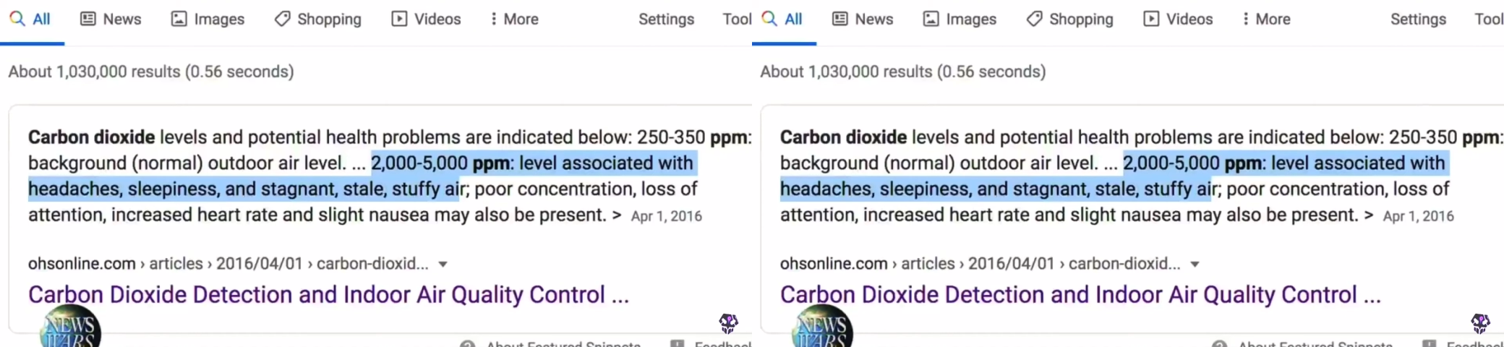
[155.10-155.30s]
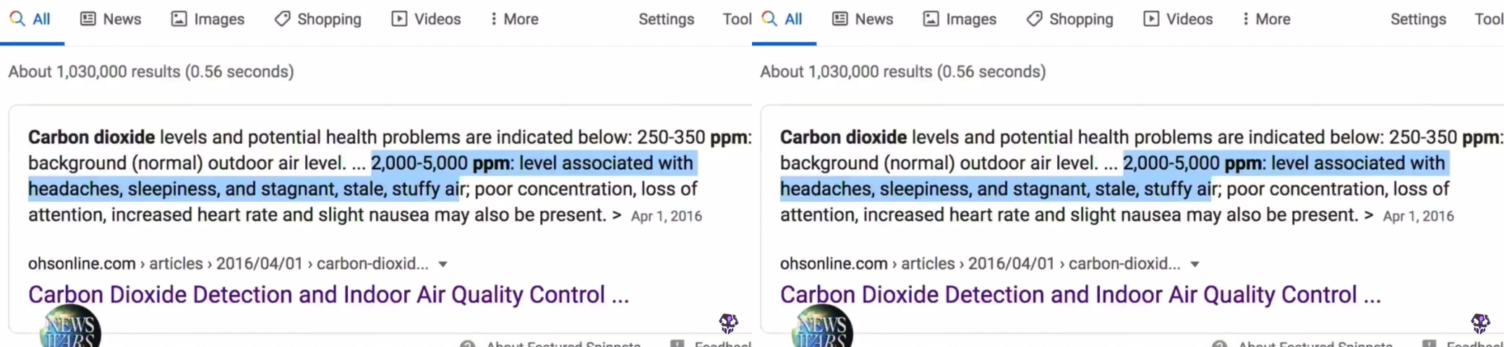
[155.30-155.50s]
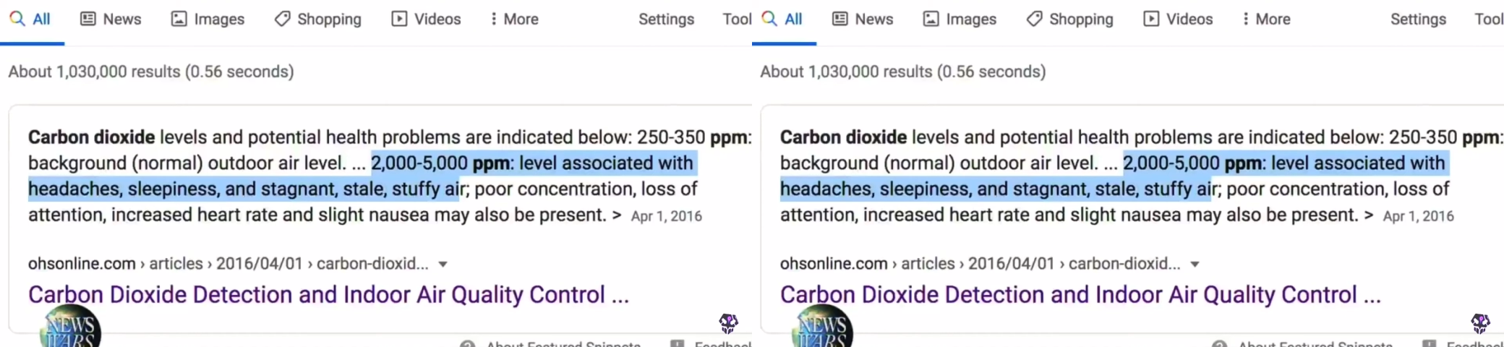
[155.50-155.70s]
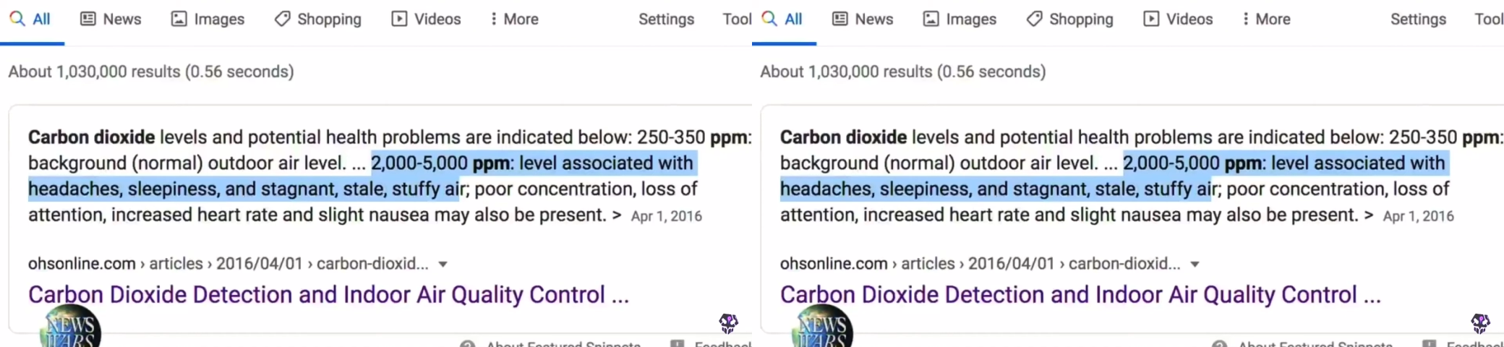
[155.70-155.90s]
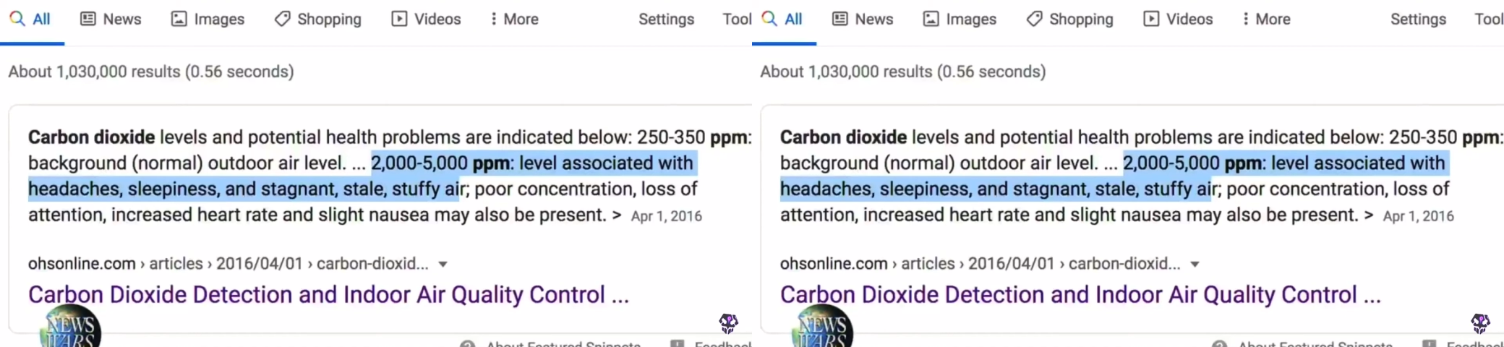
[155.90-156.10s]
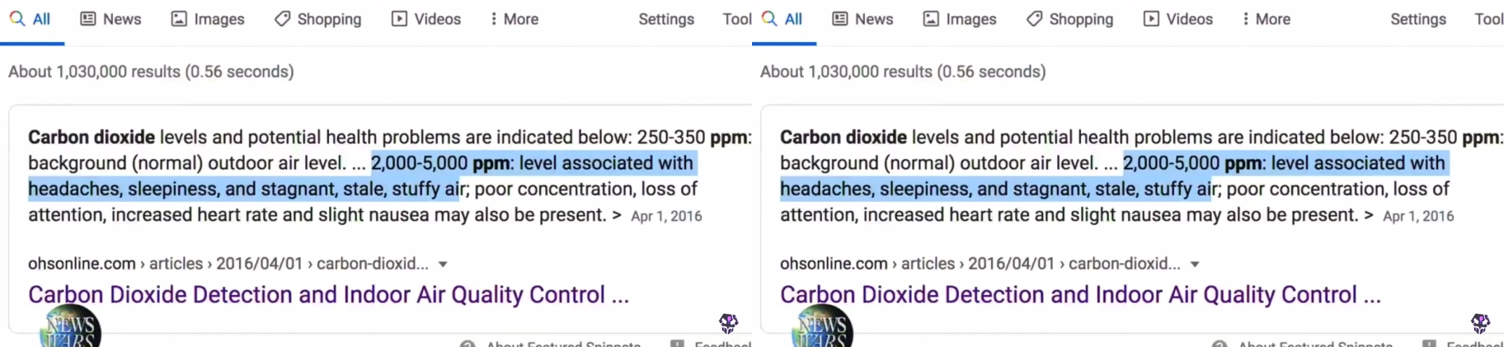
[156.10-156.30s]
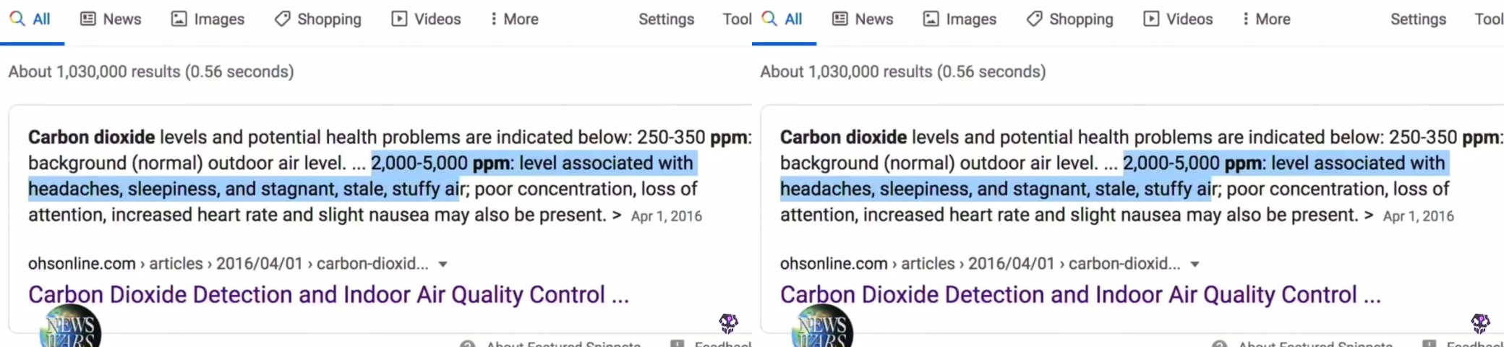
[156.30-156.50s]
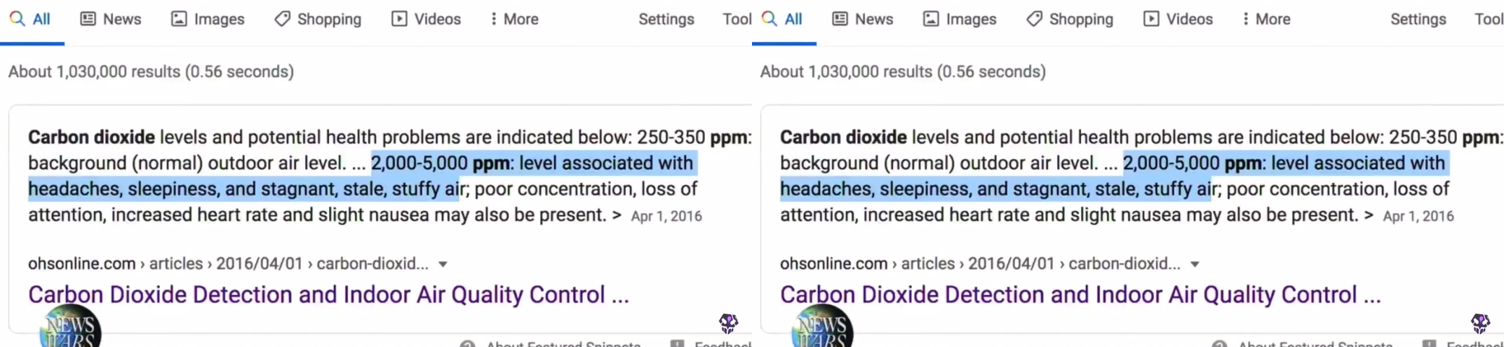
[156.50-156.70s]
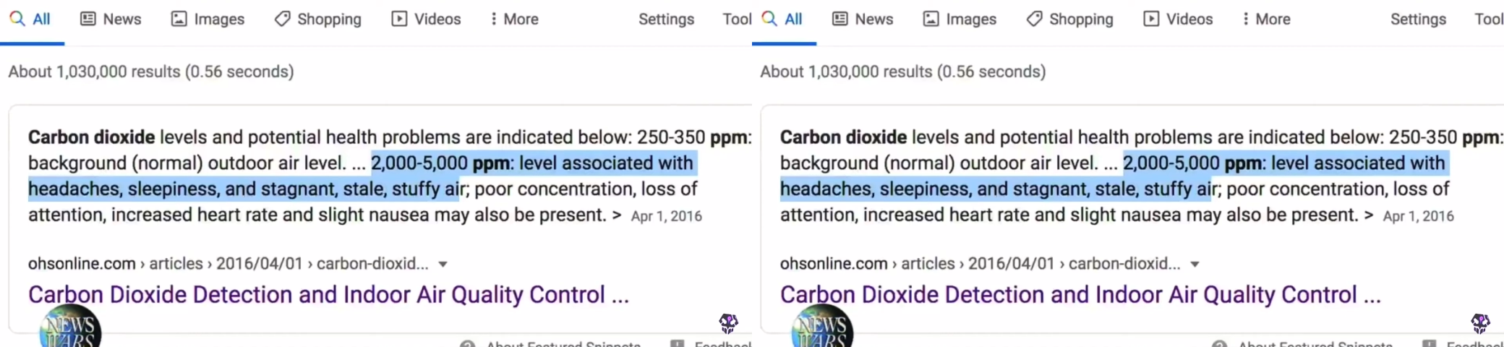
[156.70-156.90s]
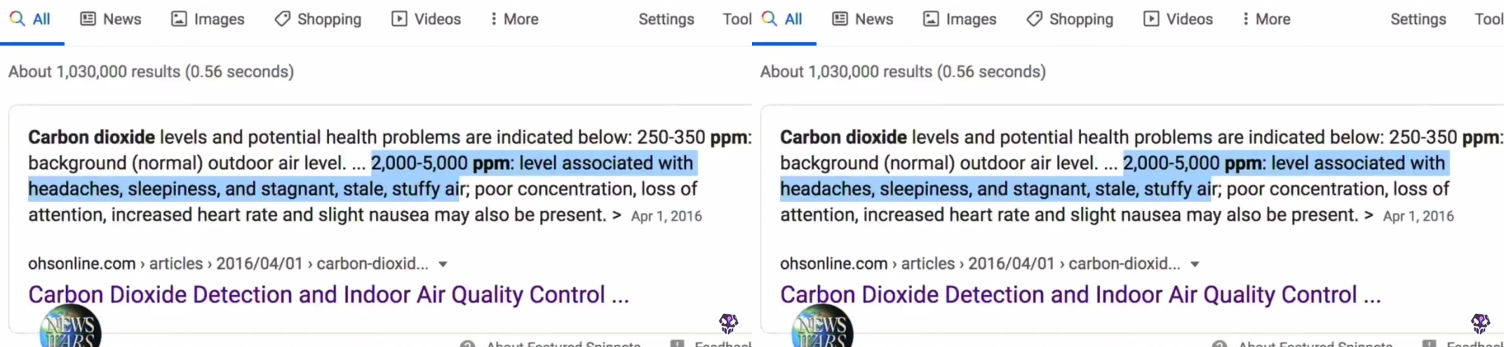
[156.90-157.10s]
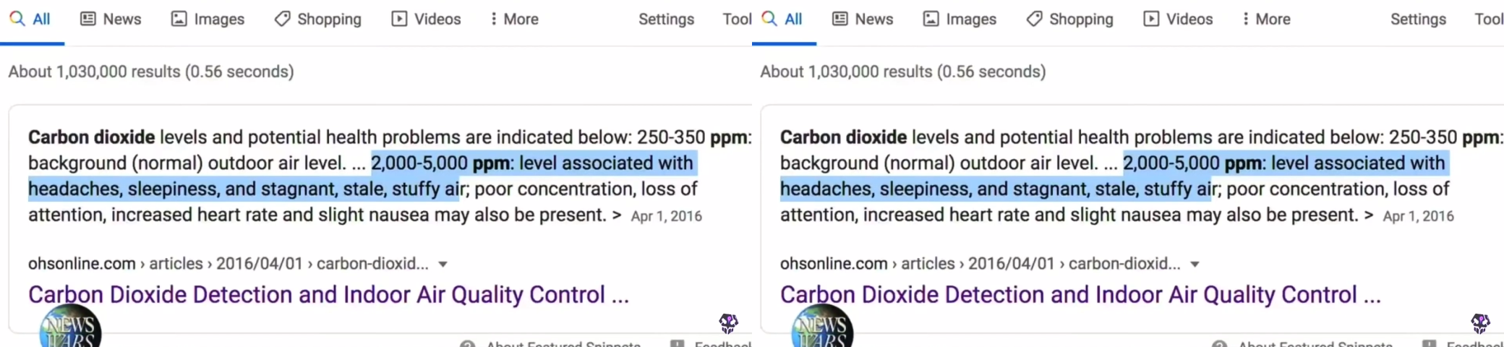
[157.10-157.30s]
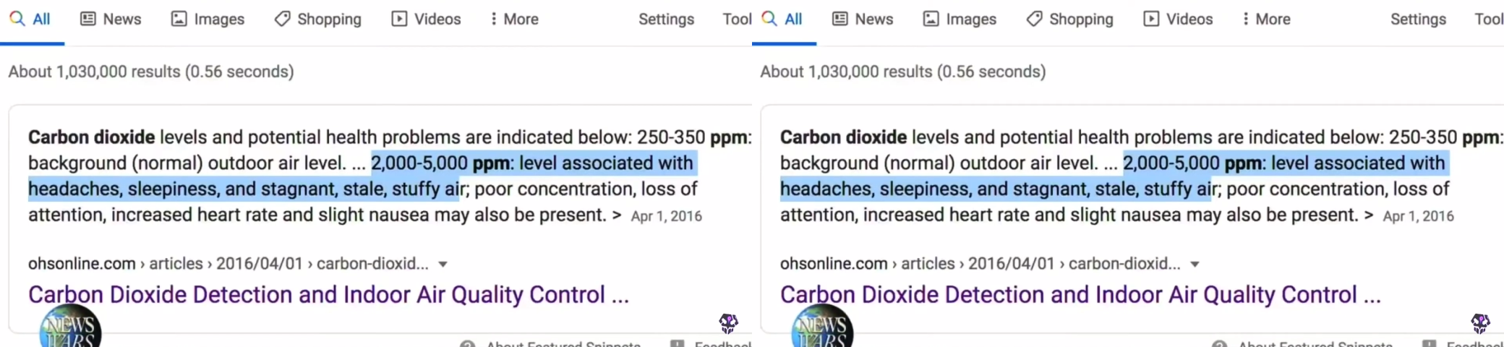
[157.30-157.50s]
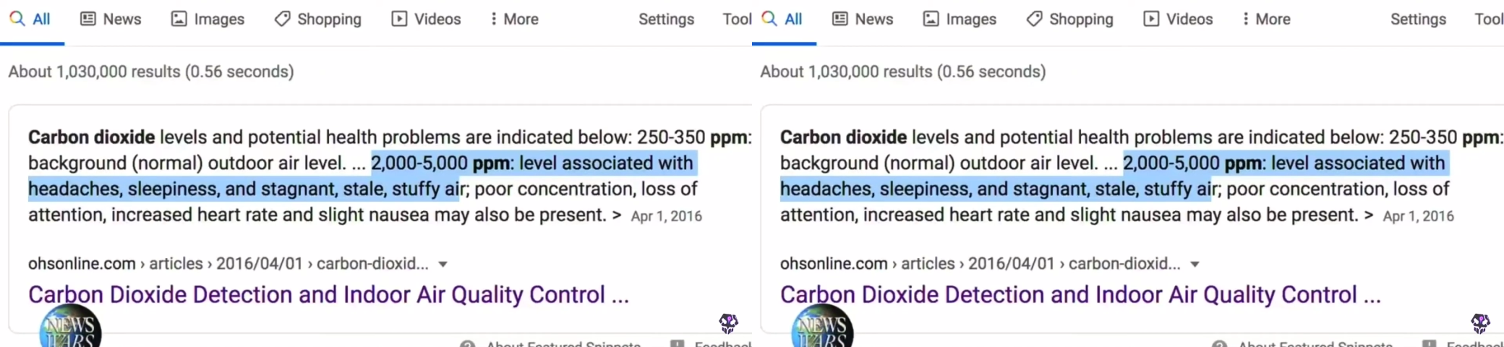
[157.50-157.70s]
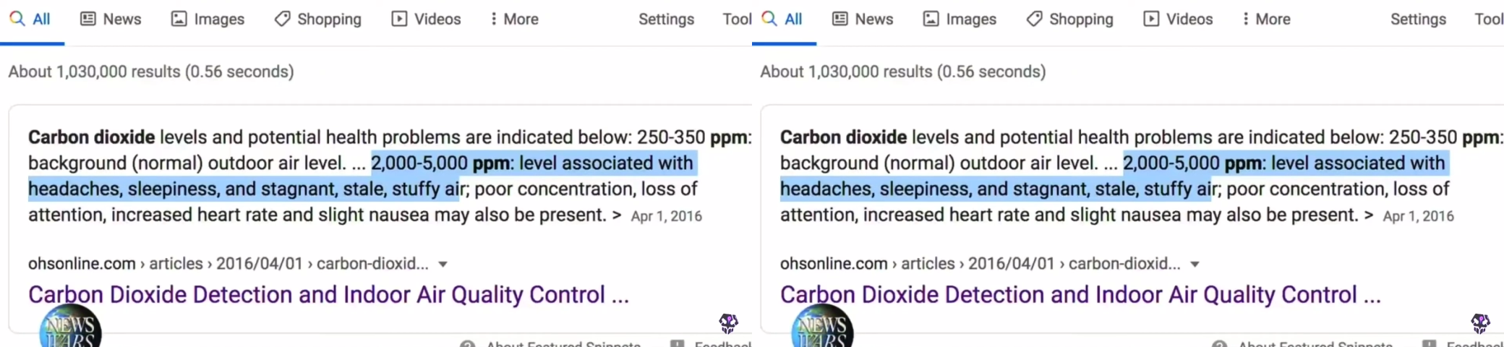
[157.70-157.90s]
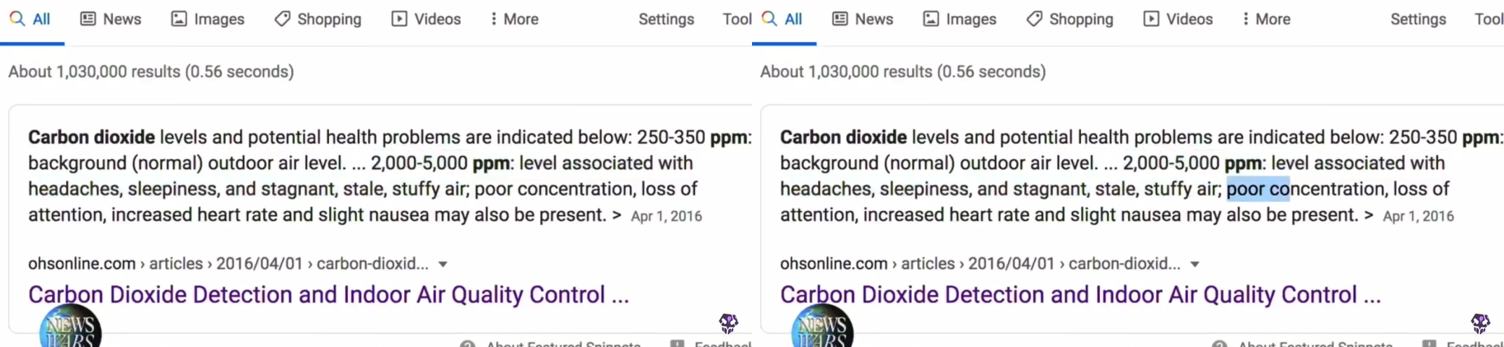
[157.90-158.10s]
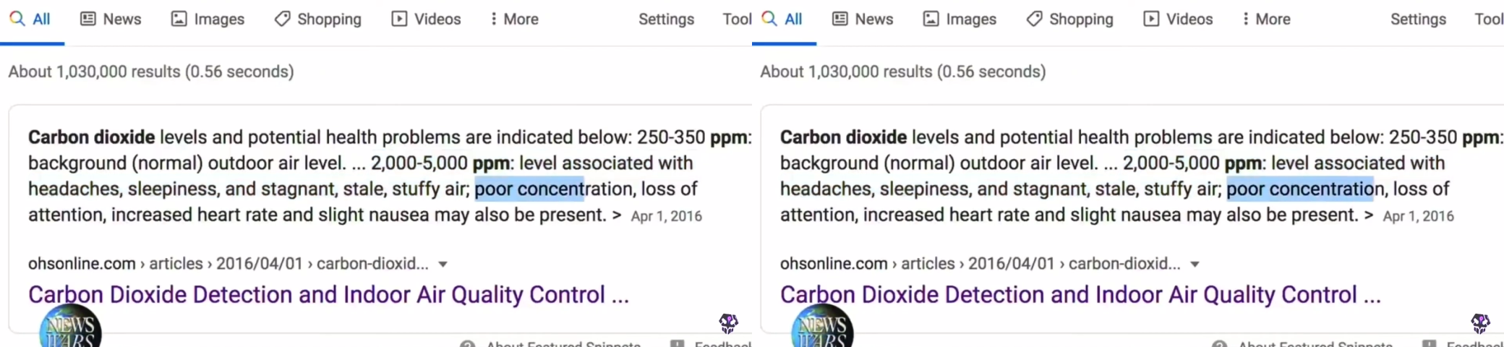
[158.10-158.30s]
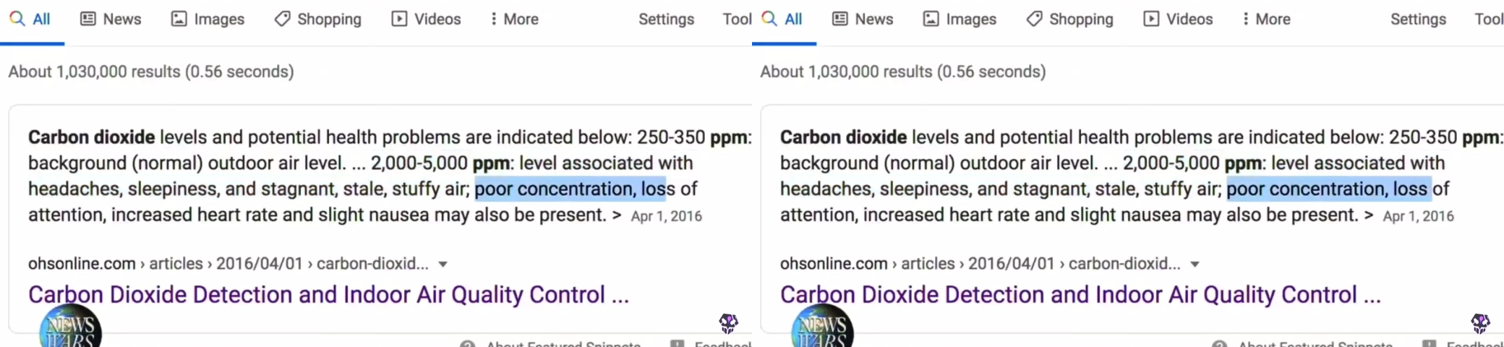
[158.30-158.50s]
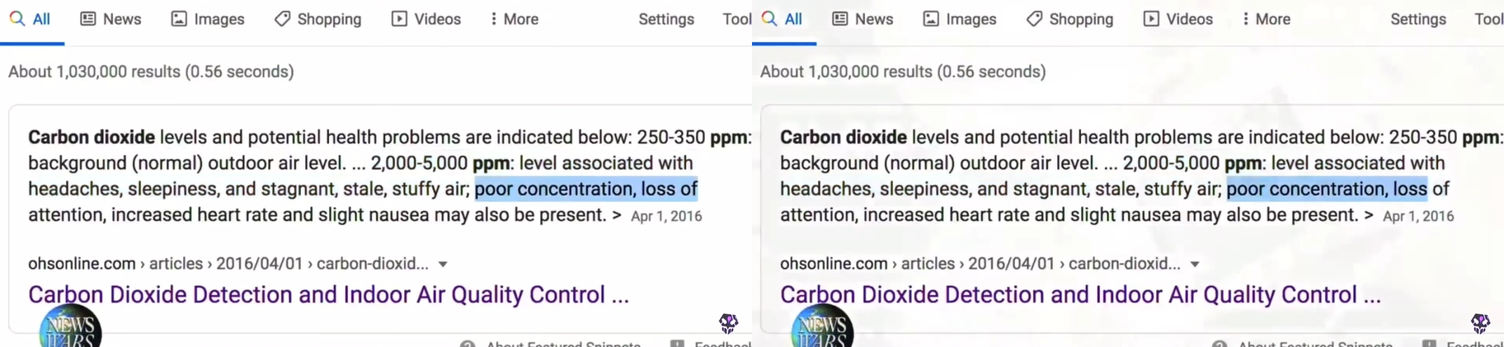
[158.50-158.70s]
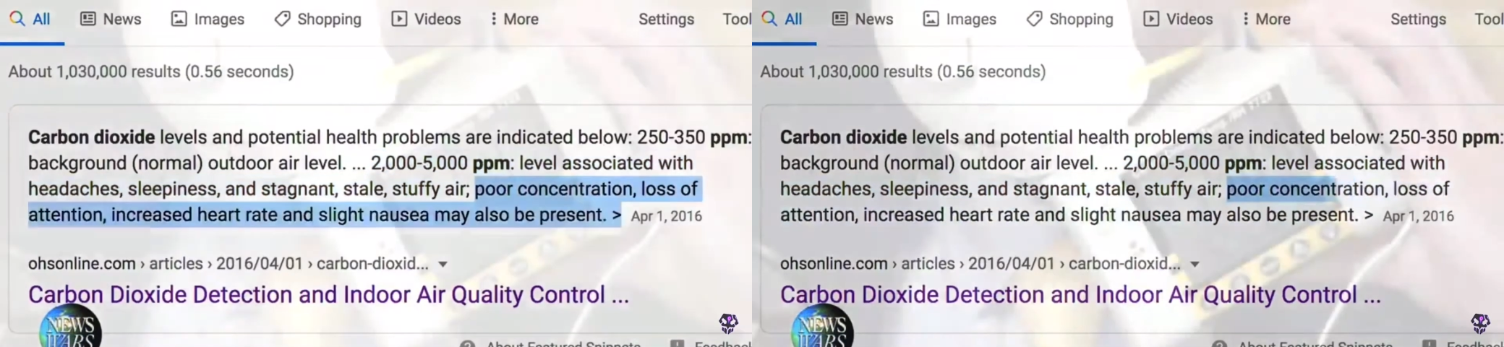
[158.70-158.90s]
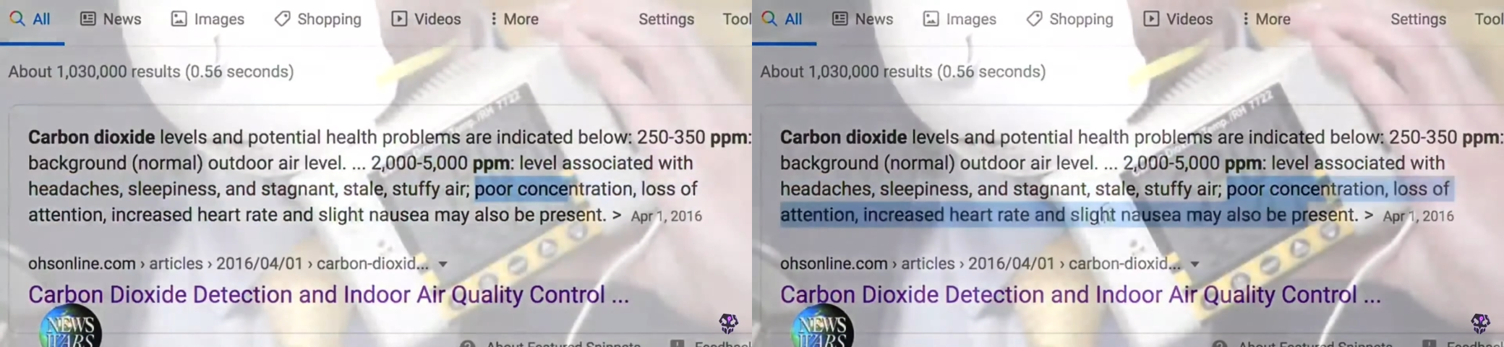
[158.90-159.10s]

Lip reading: (no speaker visible)